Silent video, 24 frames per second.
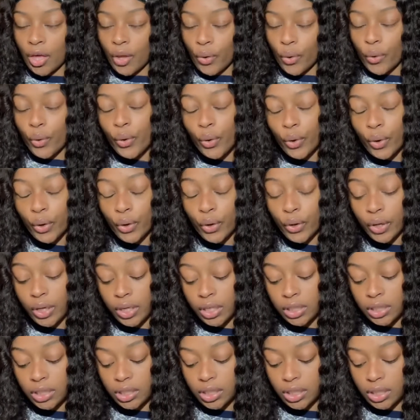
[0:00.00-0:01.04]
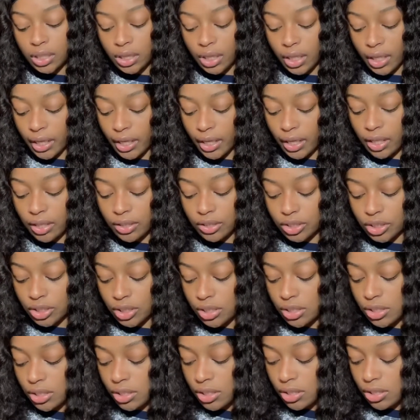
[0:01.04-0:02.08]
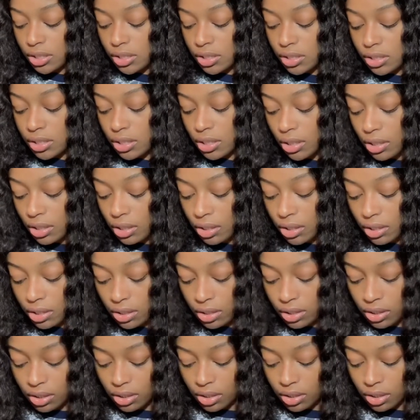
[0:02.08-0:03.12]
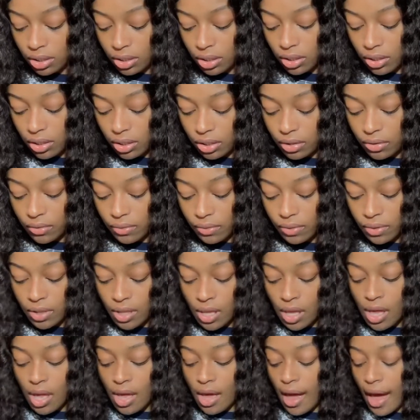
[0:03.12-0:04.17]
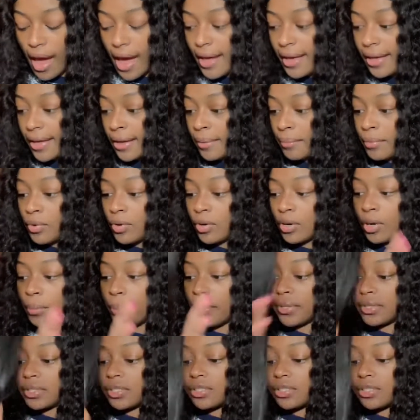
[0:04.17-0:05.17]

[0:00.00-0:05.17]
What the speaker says: whew, like Jesus, you know. I am going to put